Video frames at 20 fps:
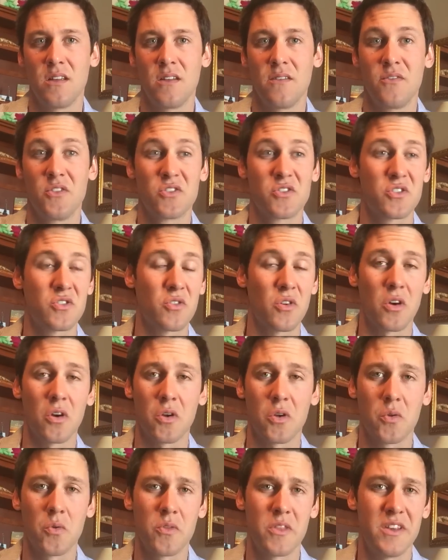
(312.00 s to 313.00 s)
If you're
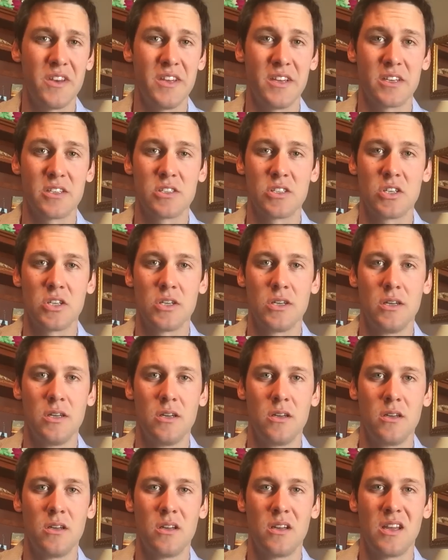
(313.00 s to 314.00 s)
struggling with addiction,
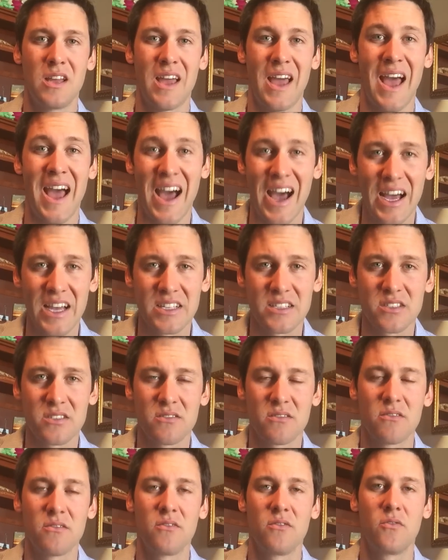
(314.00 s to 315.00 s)

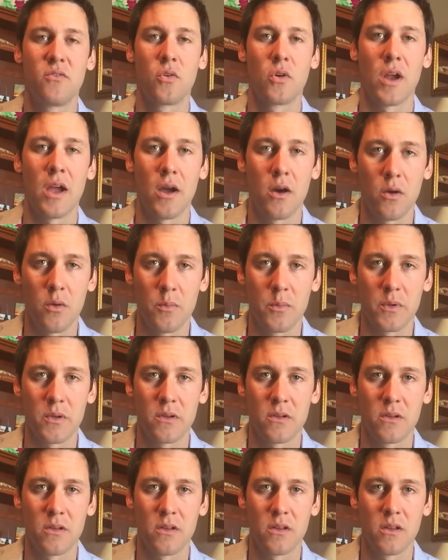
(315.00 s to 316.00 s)
ask for help.
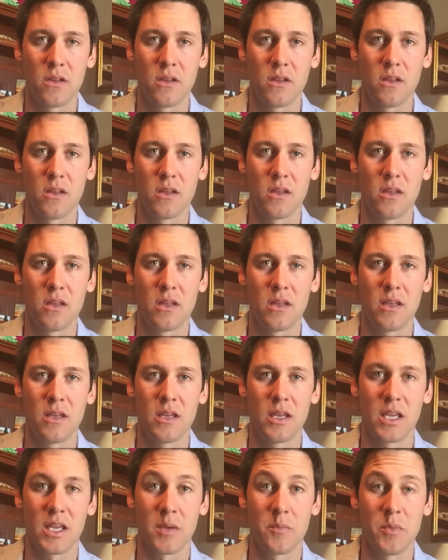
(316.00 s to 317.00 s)

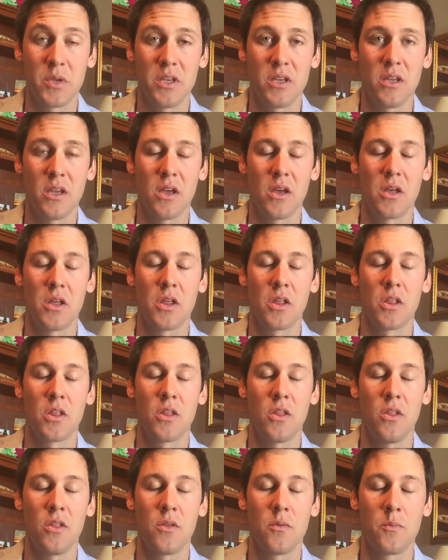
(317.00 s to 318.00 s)
It can be
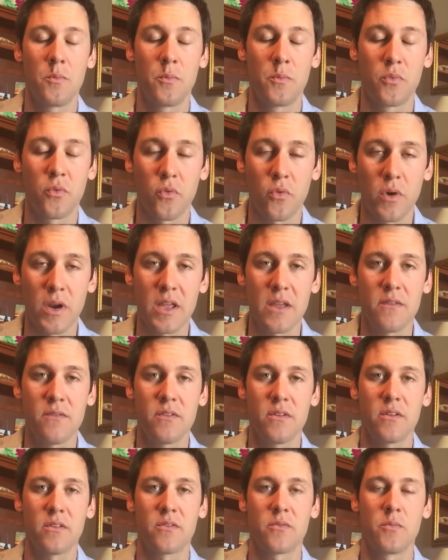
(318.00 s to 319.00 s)
the
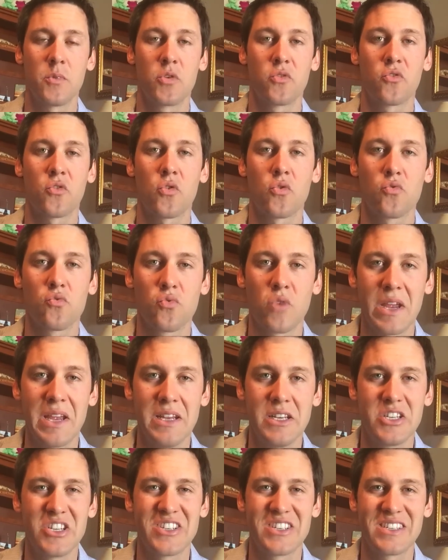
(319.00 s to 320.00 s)
bravest, most
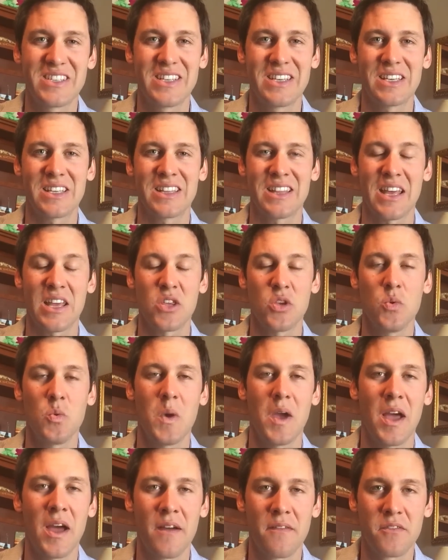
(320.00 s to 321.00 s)
courageous thing that
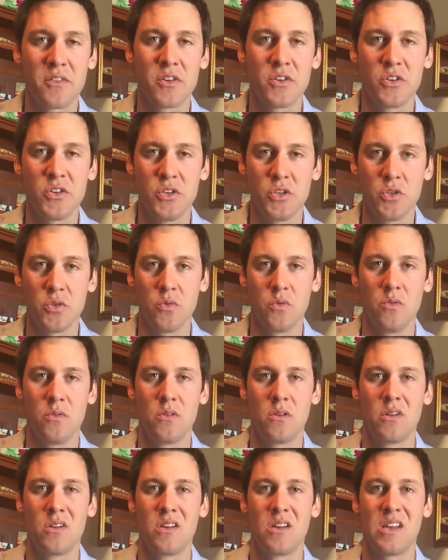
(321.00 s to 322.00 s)
you ever do,
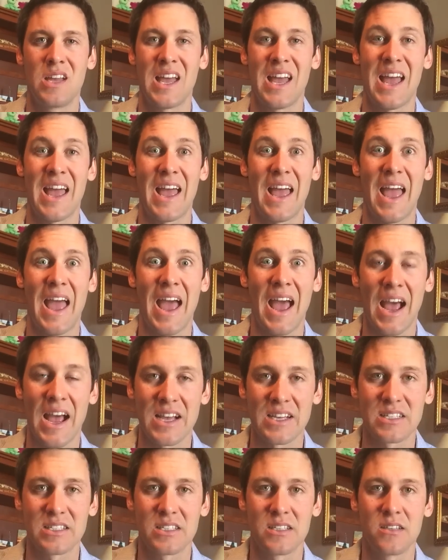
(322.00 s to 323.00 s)

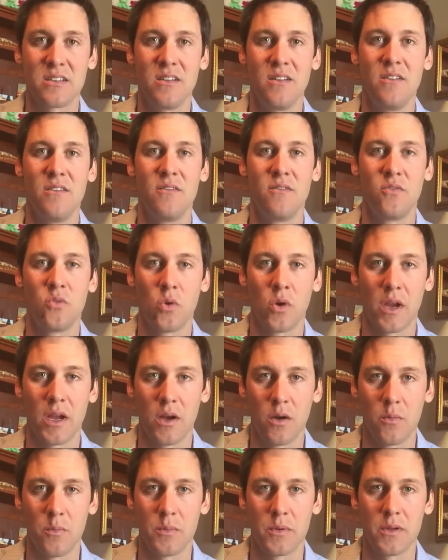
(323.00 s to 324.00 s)
asking for
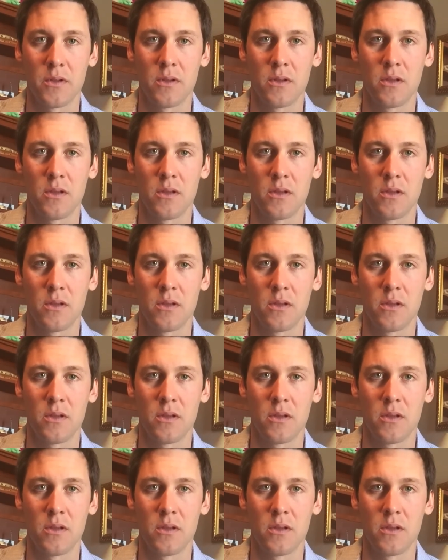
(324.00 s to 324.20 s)
help.